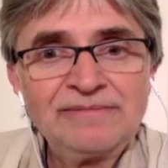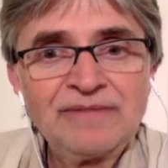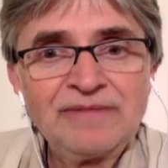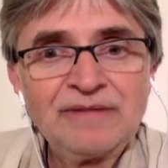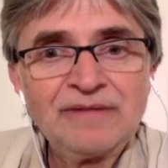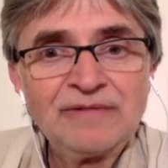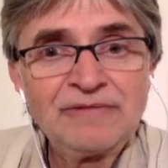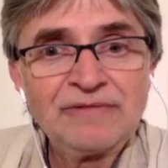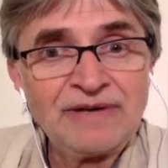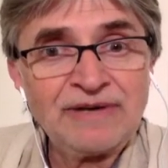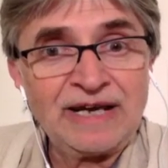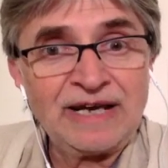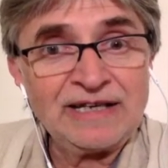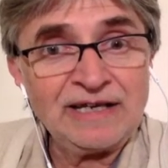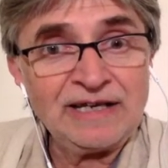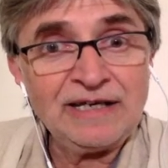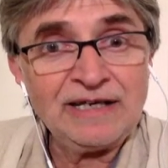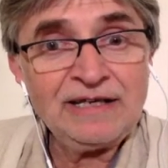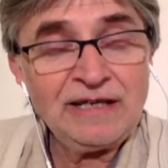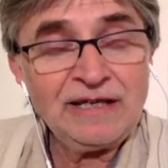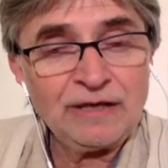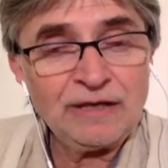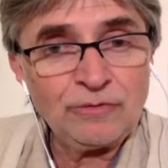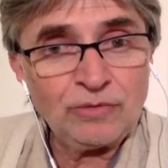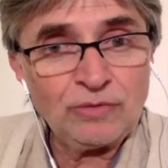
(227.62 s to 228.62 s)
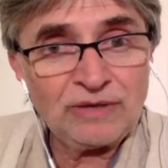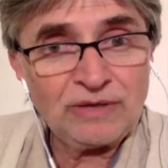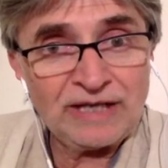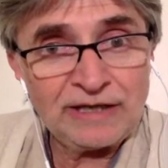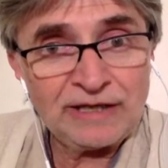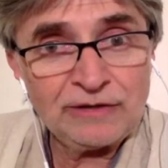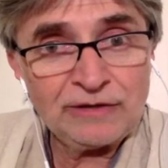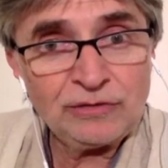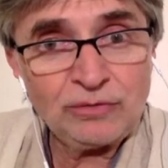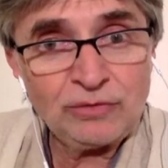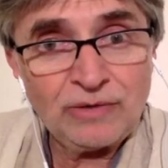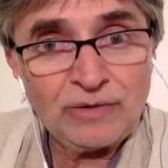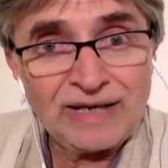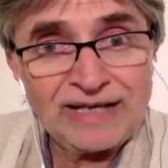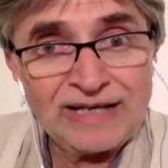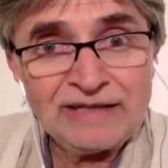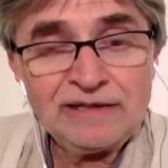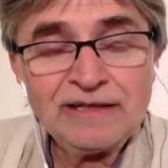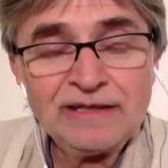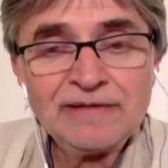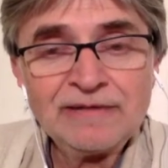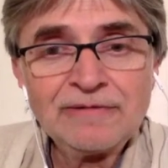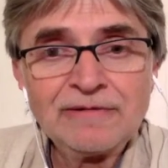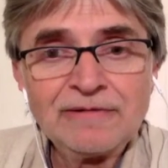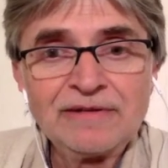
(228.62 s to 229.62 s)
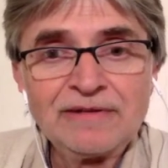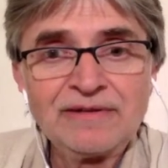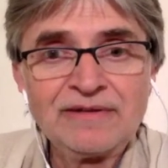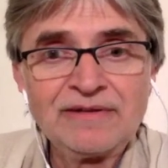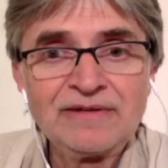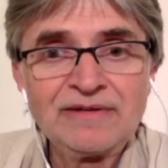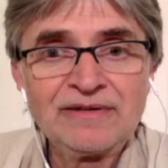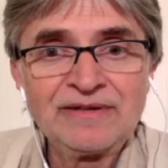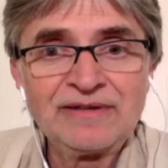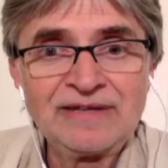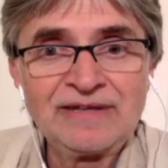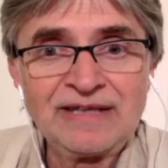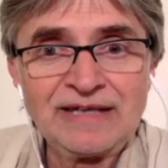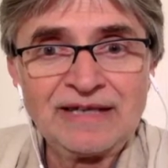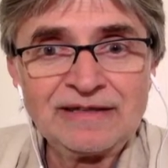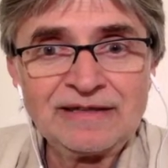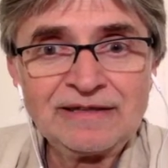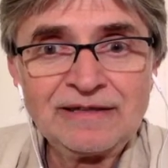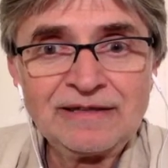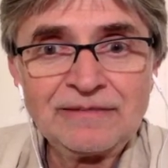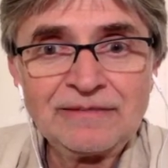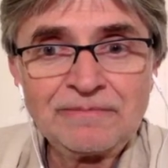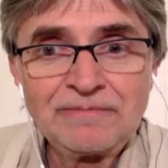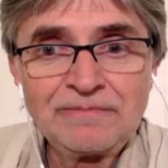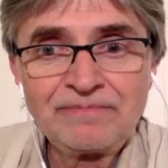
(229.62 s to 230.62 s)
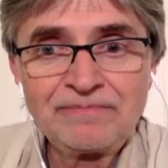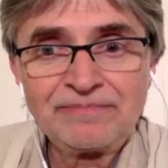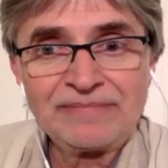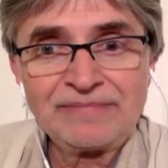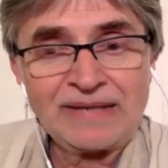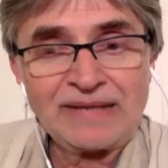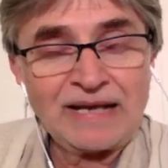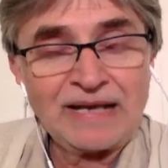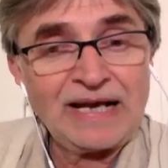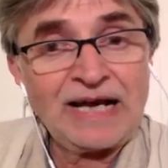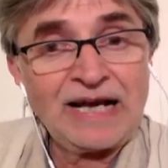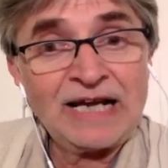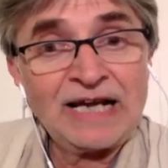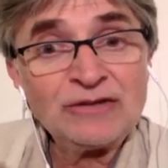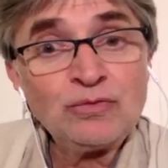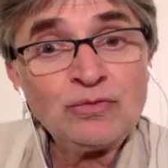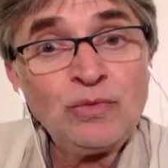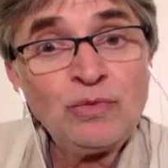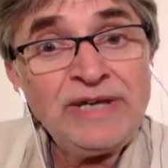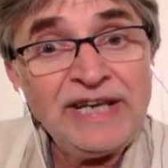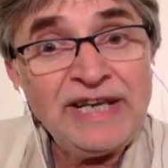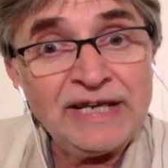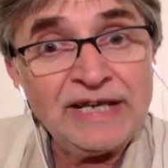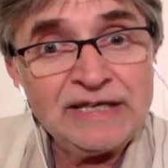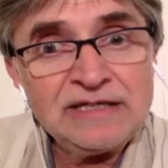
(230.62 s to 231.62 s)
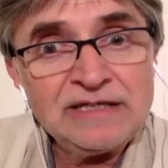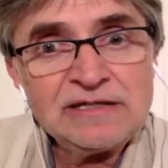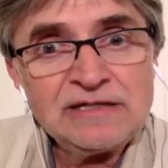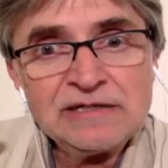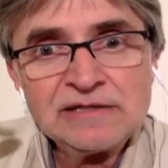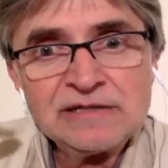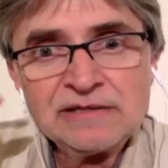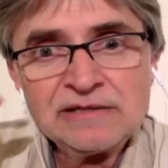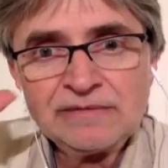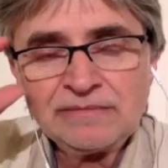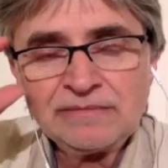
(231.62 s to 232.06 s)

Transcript: finally, I would like to add that as we age,